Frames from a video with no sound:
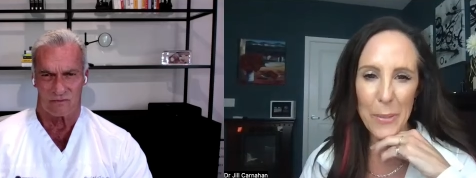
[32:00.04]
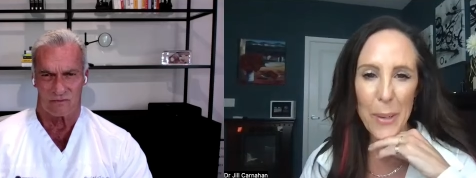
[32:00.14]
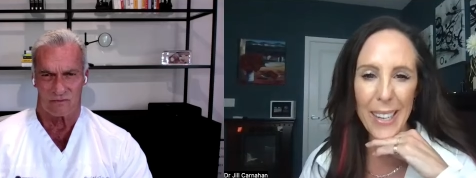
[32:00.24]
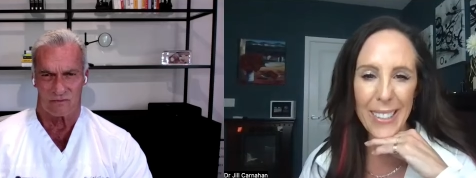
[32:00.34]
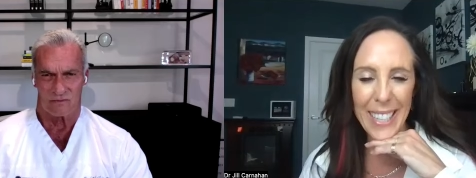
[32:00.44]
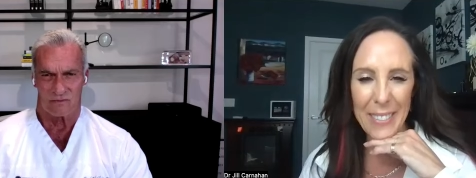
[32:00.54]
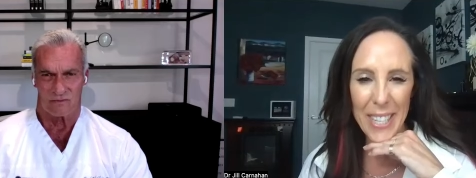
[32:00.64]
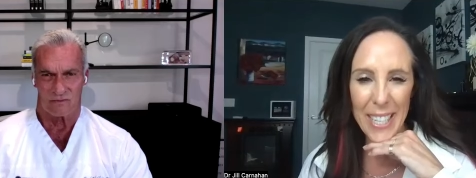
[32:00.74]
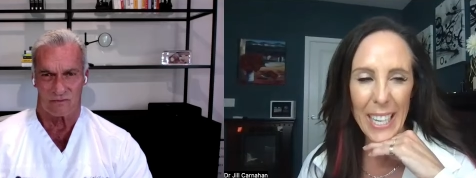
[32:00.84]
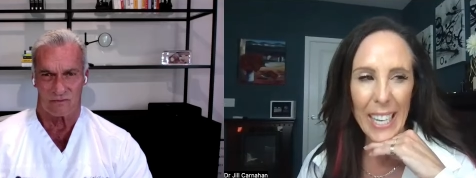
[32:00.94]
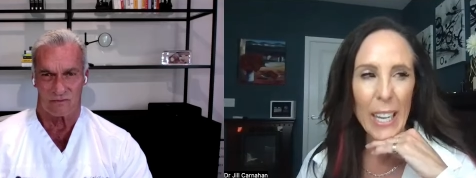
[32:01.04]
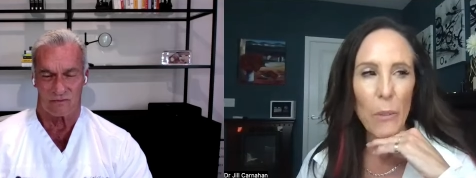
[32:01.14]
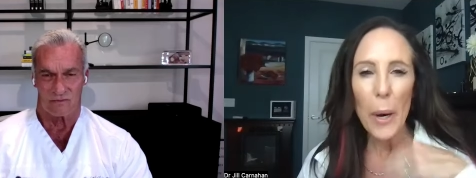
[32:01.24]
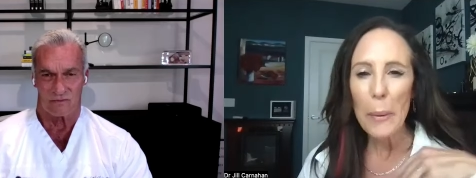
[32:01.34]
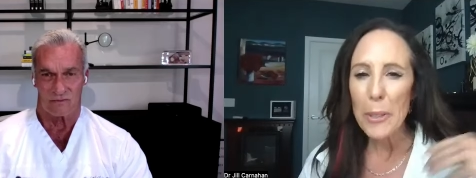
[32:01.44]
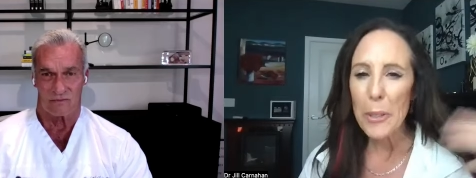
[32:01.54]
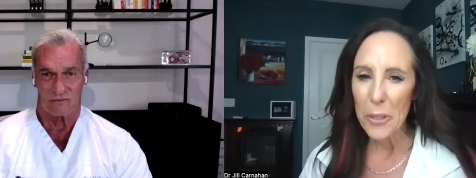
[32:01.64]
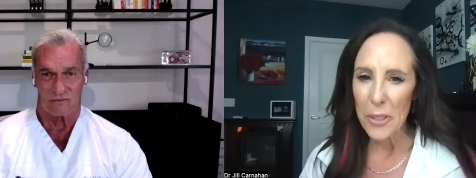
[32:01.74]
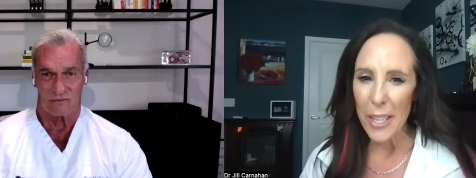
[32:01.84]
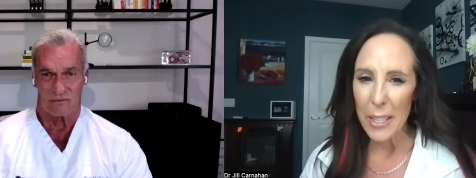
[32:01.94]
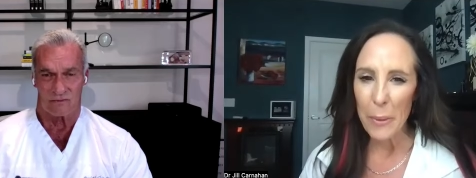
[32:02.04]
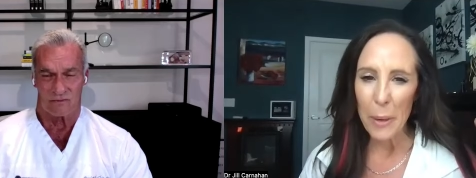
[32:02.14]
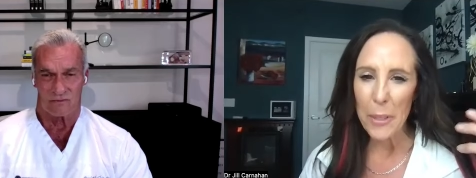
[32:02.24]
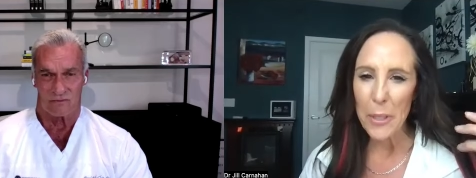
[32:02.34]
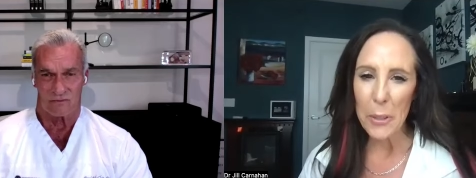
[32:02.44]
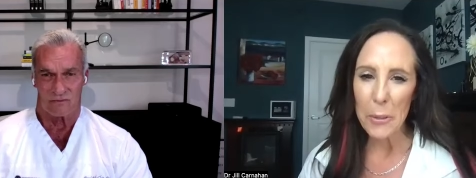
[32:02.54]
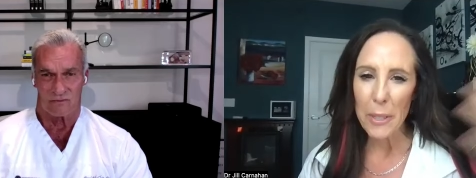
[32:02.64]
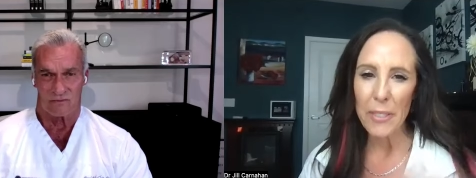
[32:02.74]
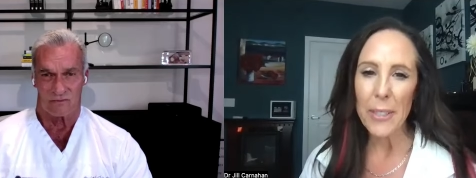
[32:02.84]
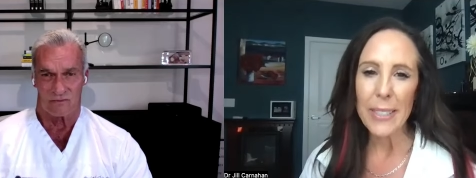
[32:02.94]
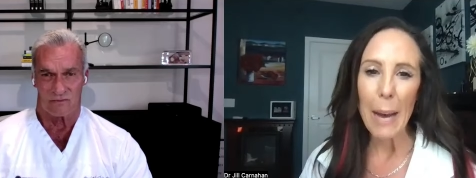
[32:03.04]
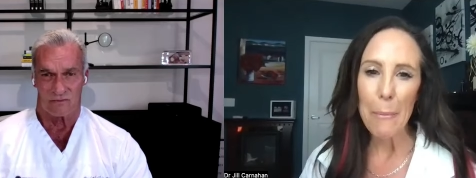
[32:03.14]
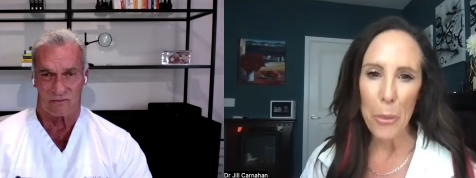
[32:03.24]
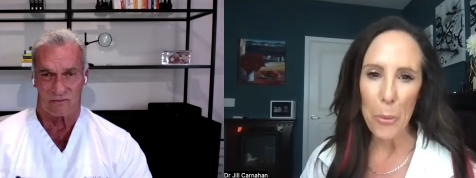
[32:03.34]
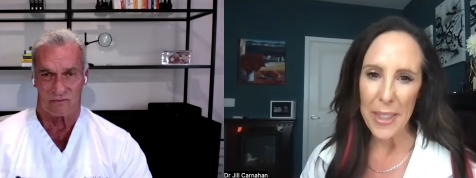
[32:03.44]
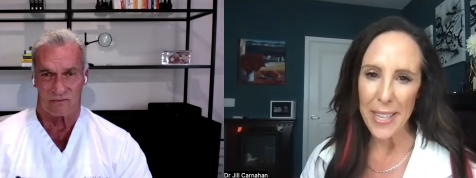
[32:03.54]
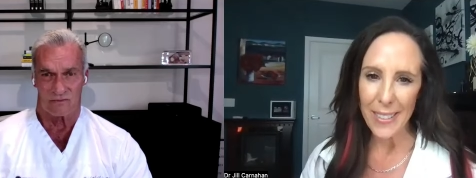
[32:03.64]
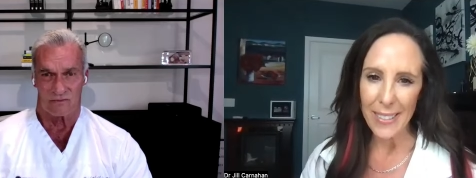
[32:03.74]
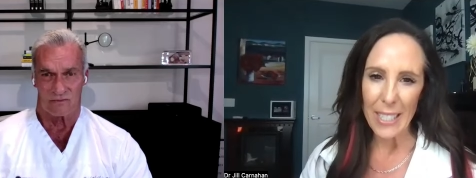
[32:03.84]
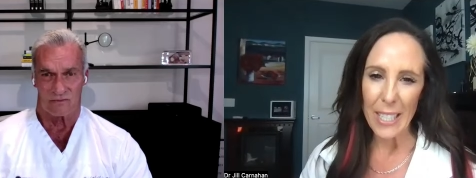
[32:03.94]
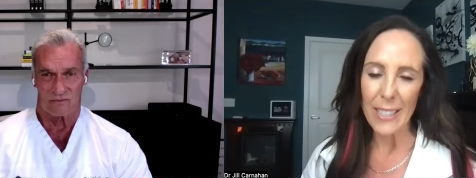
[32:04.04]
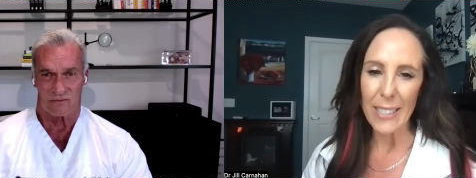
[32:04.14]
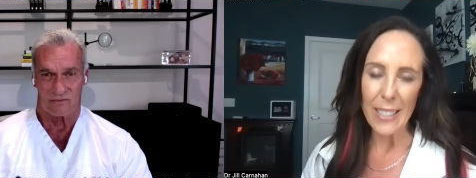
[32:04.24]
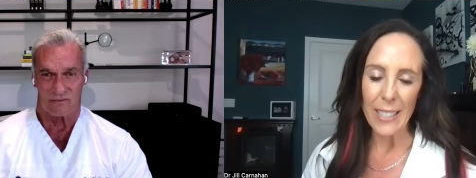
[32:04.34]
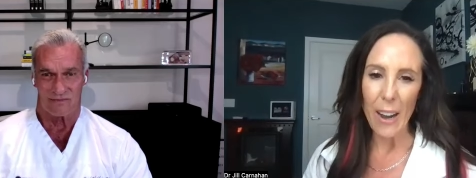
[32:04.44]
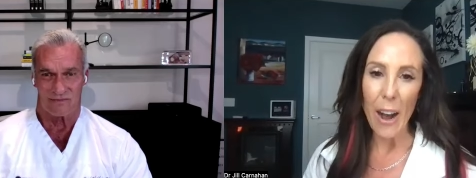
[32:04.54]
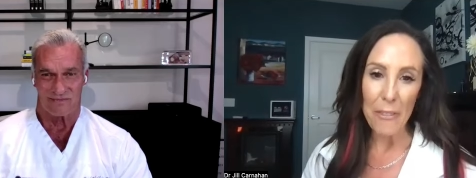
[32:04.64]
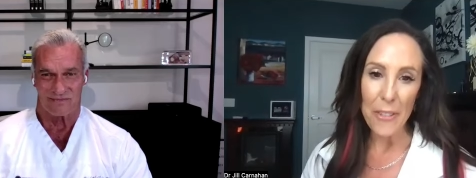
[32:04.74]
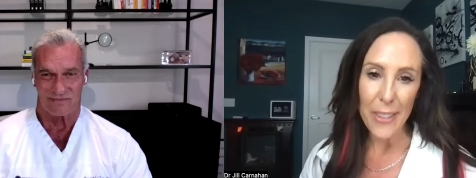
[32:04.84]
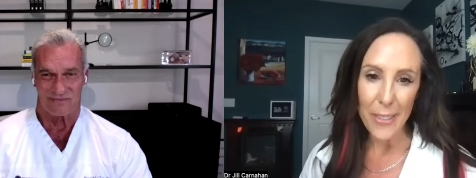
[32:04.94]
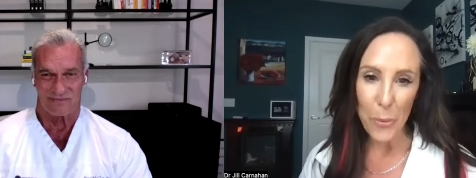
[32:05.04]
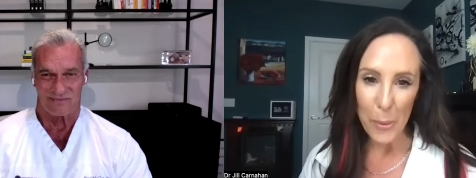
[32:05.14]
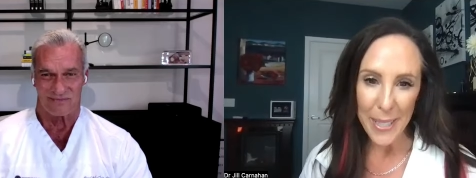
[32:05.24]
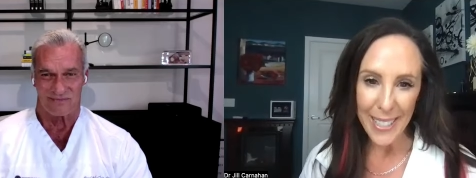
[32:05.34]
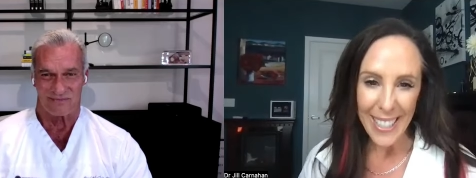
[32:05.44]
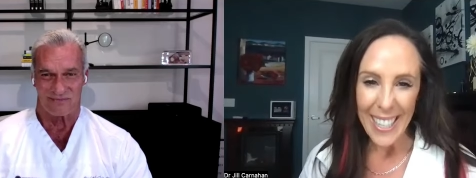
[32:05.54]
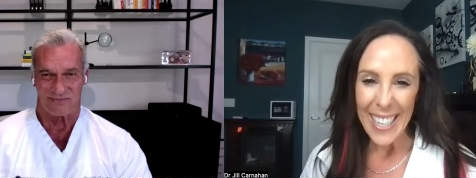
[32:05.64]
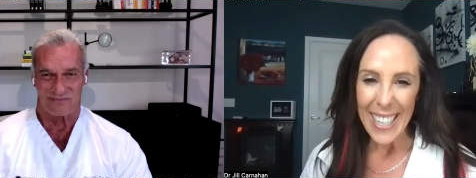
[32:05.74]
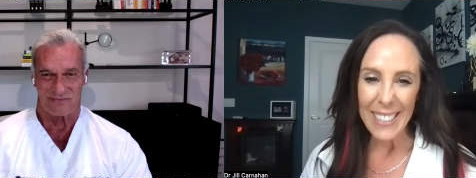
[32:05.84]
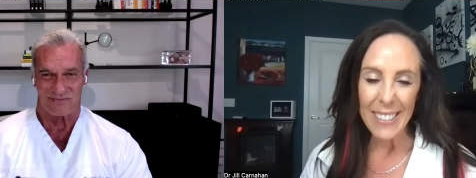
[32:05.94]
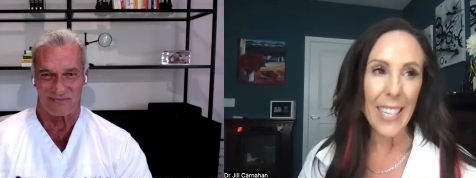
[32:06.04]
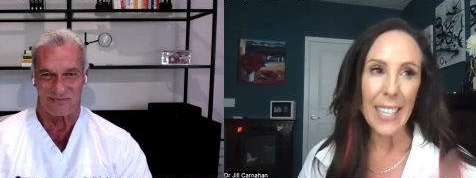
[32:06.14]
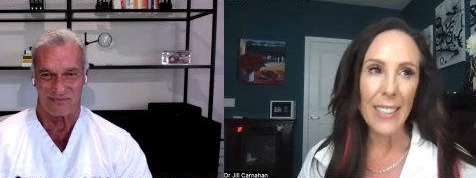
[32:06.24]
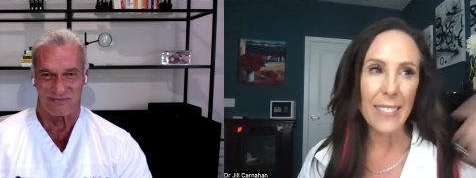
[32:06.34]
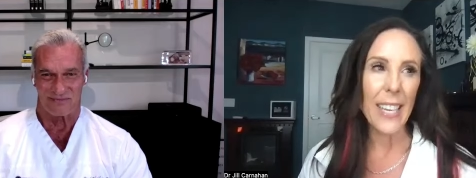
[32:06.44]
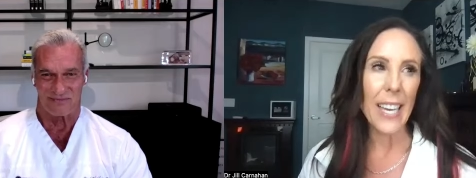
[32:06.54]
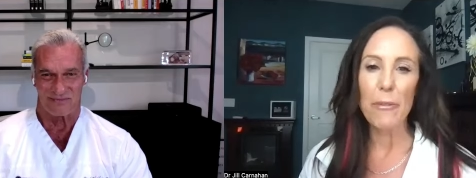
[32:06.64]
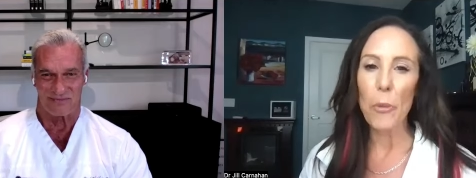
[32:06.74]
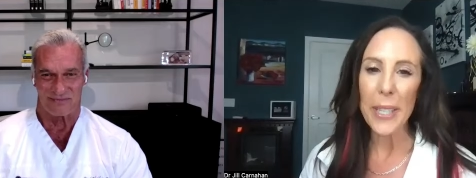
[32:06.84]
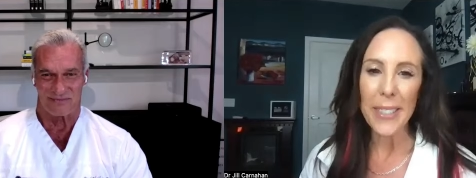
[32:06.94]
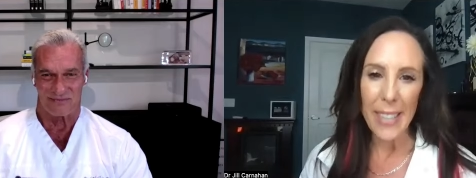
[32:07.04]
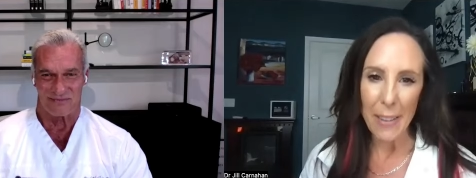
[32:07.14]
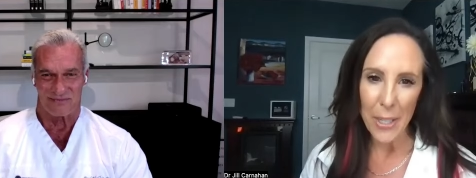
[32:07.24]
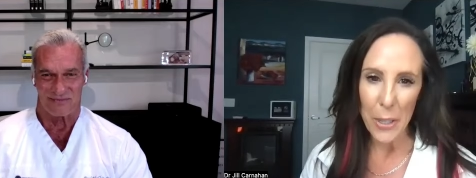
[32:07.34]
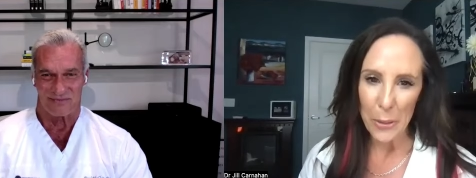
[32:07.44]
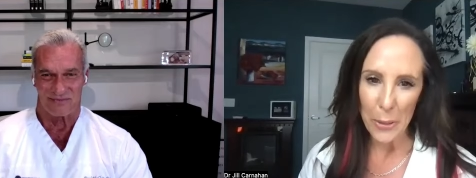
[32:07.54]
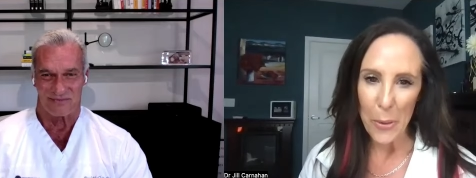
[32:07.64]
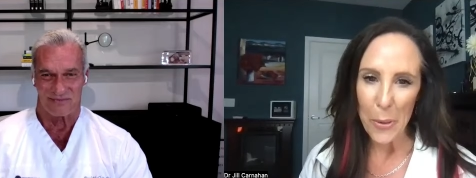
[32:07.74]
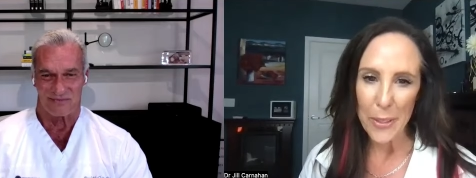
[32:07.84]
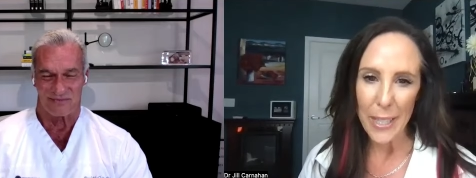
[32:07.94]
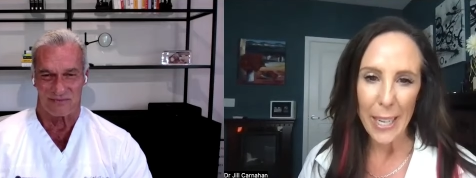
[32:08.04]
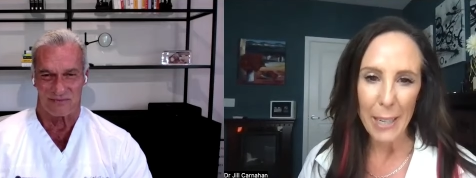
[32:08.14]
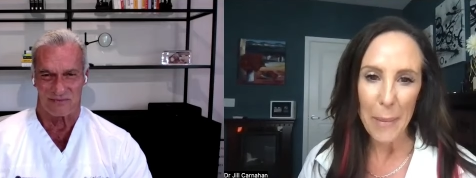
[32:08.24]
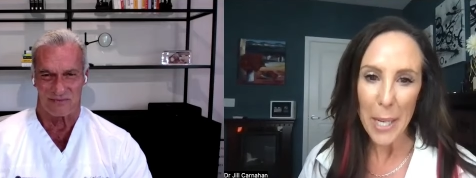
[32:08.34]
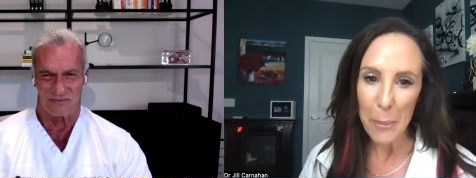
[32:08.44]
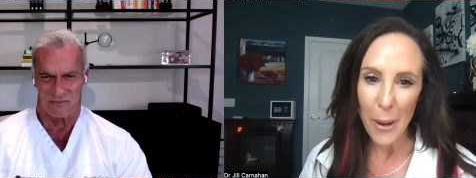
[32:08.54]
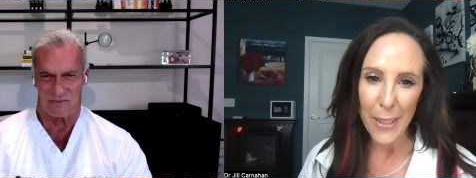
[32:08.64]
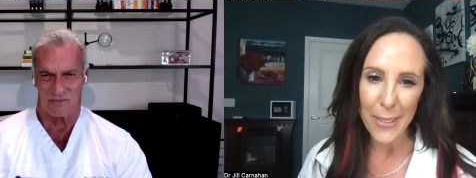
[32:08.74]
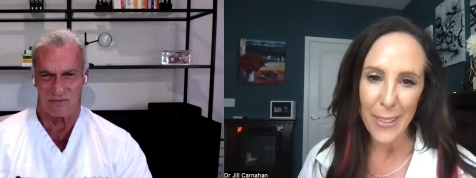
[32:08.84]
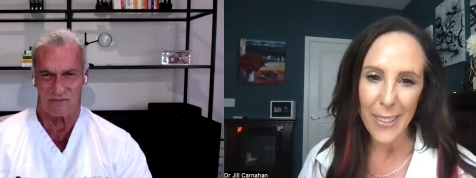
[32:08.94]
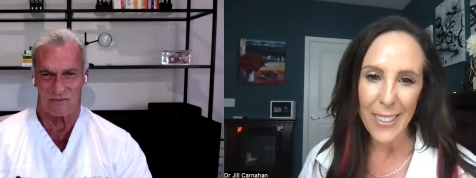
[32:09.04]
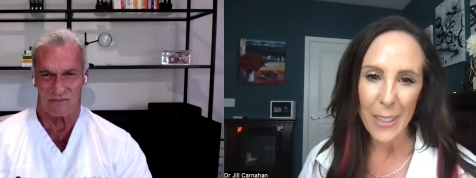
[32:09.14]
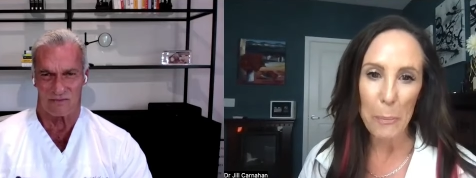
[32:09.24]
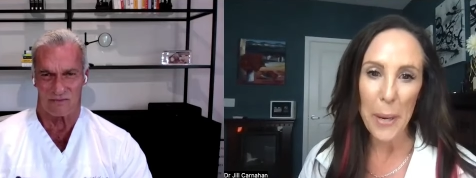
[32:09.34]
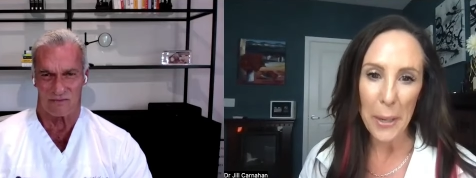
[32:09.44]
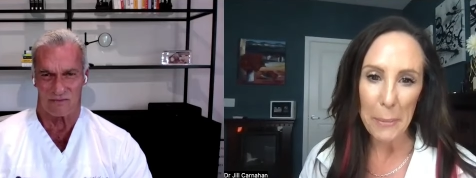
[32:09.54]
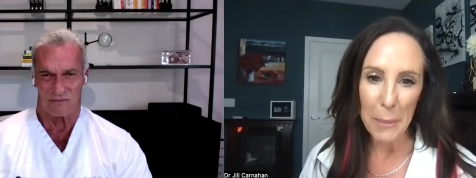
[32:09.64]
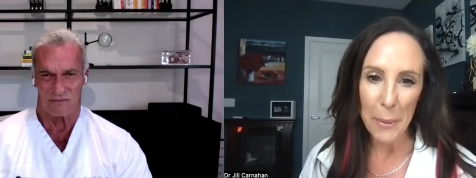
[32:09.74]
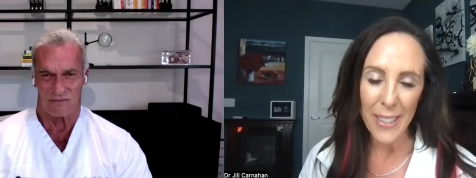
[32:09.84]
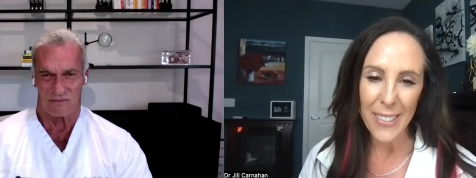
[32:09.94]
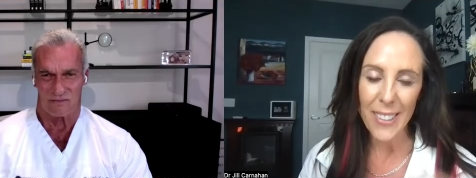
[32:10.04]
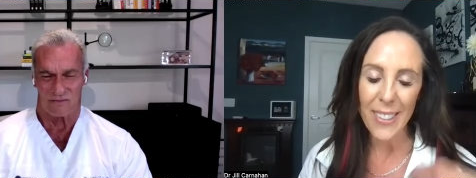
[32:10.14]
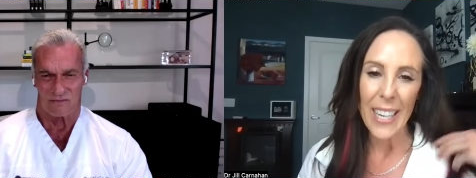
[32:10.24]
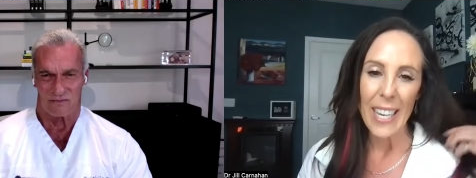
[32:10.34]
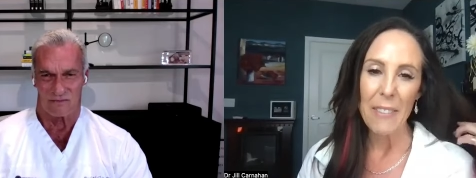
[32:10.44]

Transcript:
Speaker 1: as well come in where would you start what would you if you had top three things to to offer this woman uh, again let's say 47 years old uh, menopausal or perimenopausal